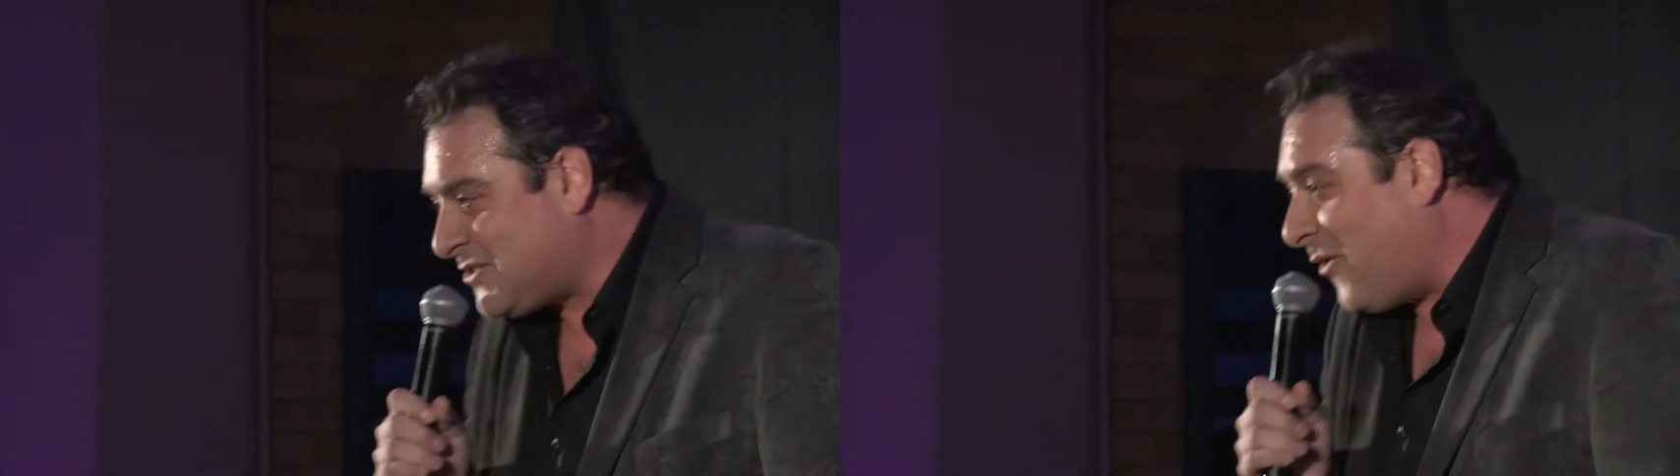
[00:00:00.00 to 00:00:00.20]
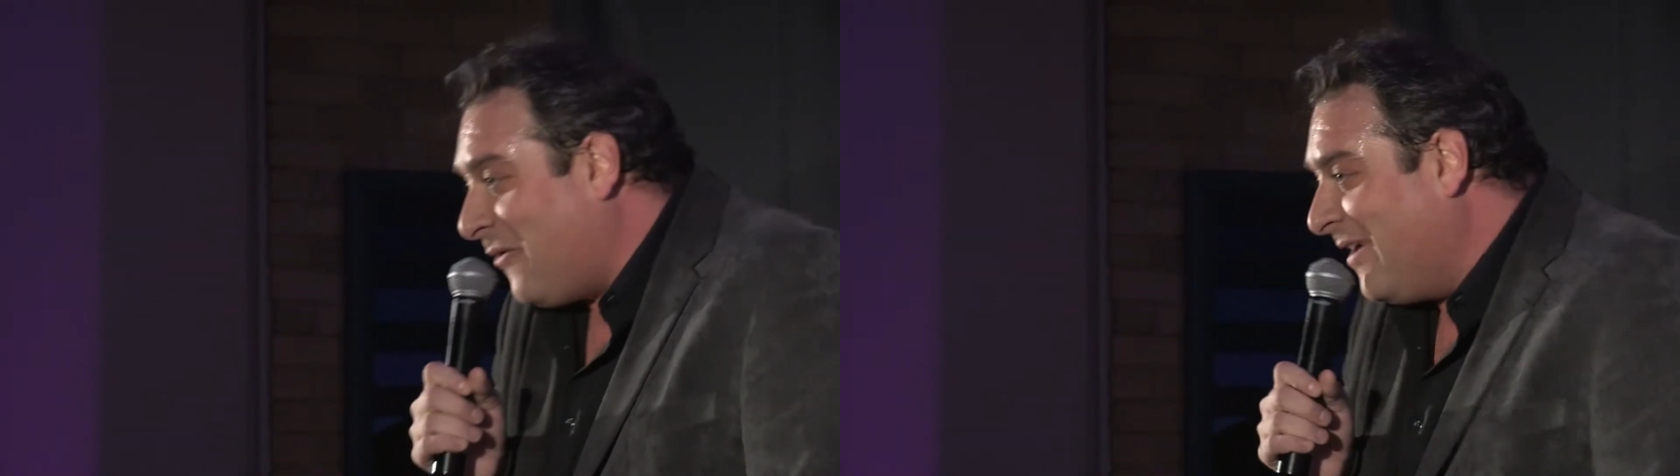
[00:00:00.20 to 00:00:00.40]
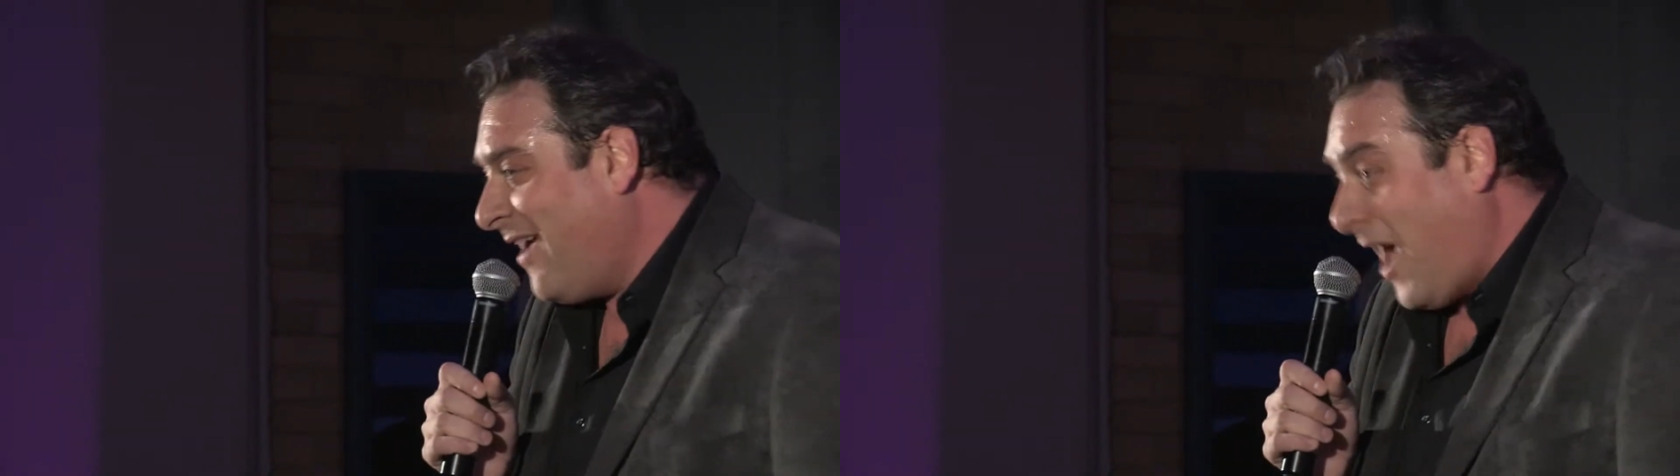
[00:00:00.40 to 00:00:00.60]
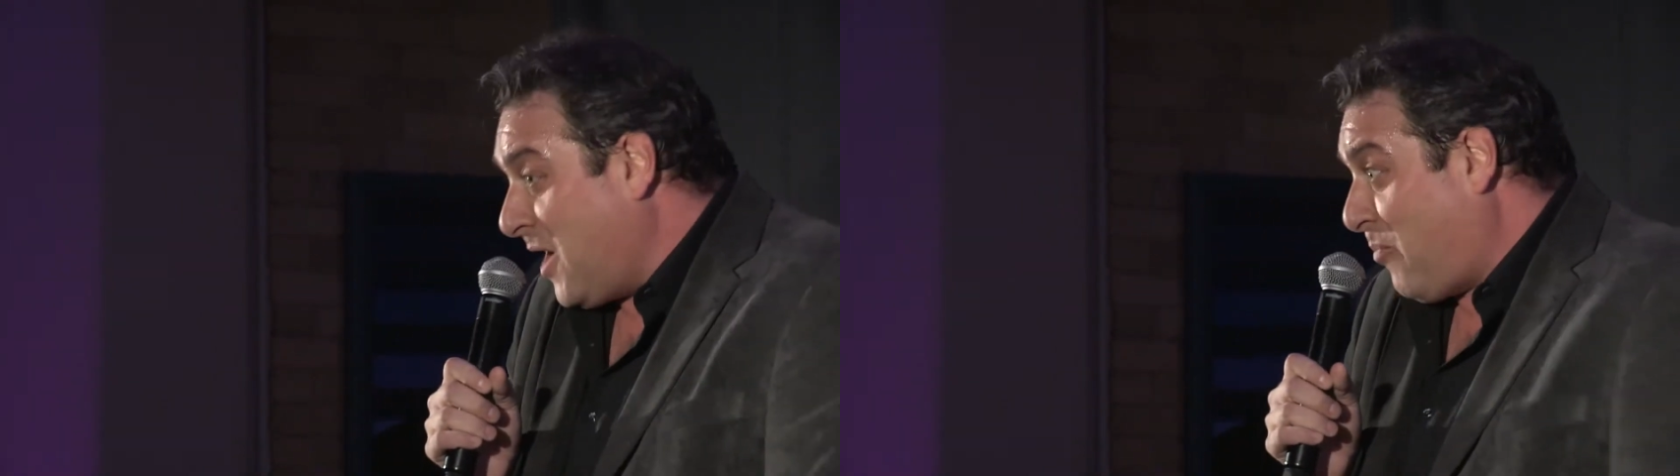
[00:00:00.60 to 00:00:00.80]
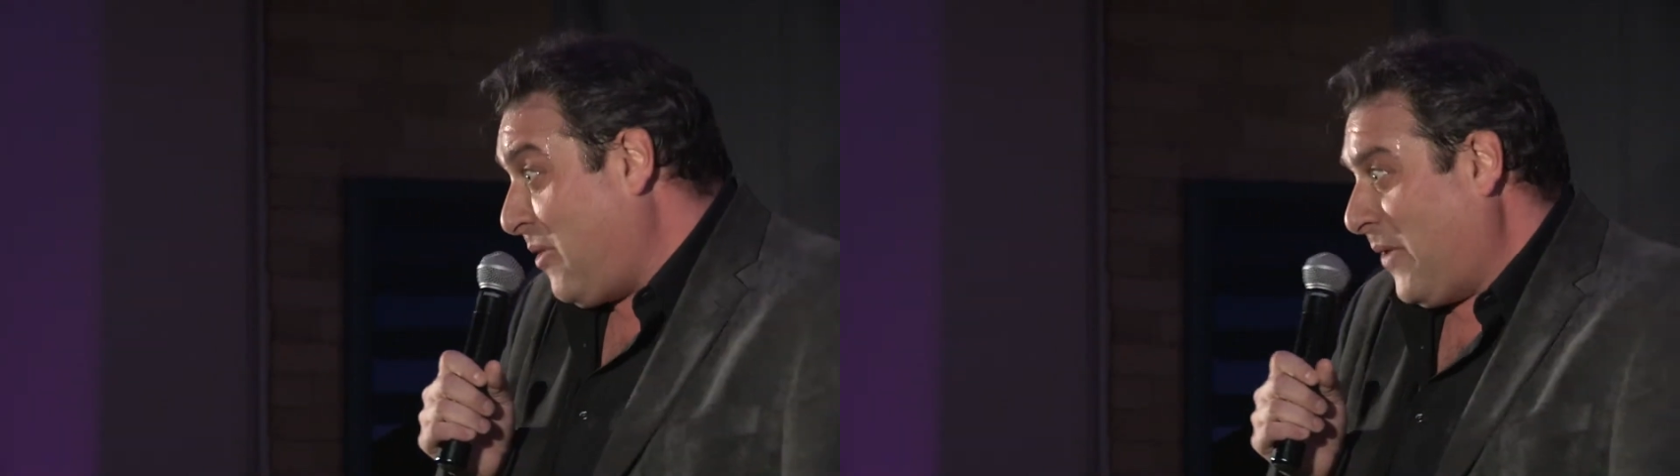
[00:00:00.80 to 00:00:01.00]
so I'm
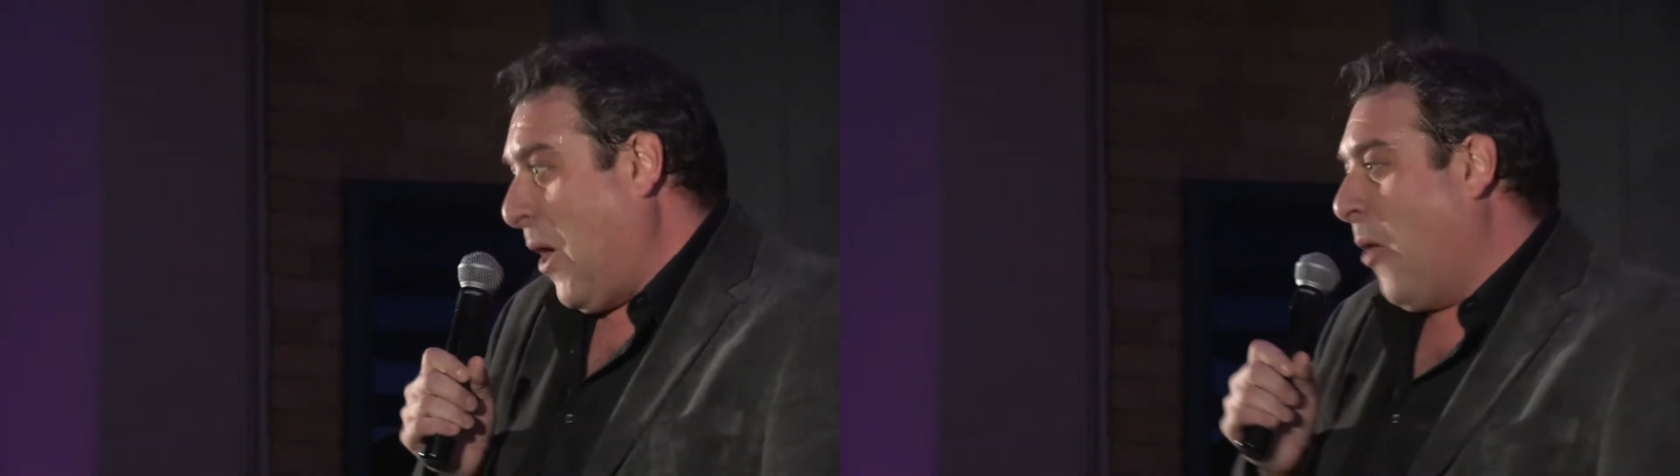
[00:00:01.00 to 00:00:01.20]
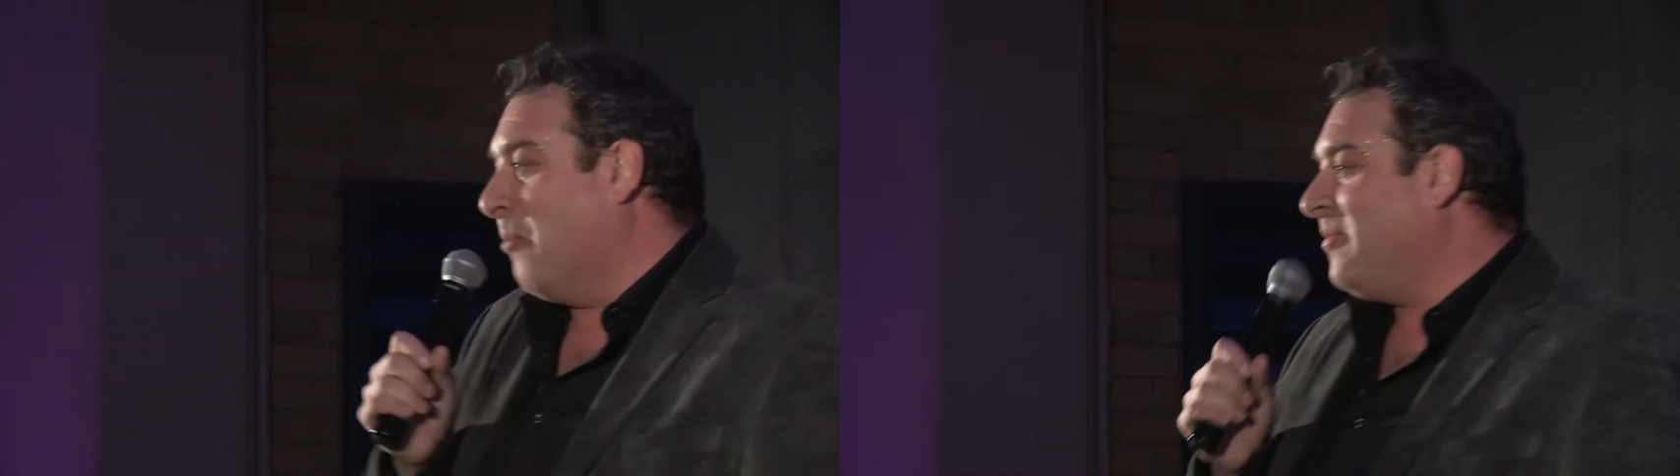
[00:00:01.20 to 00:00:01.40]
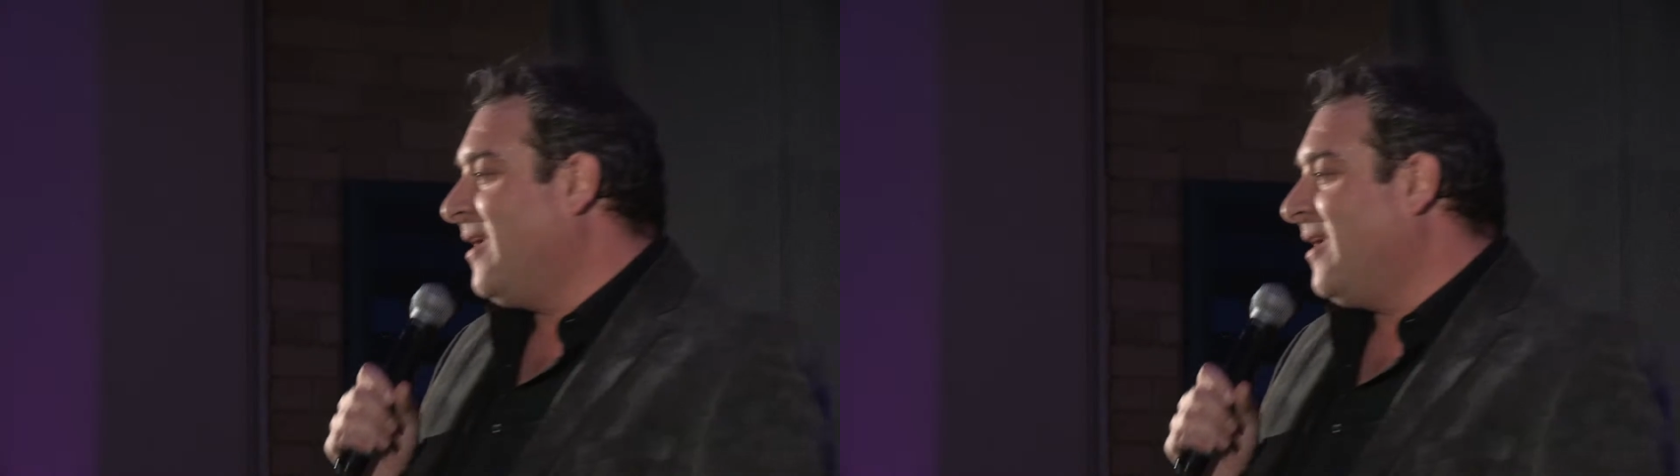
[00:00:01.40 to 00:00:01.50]
going to bring one home."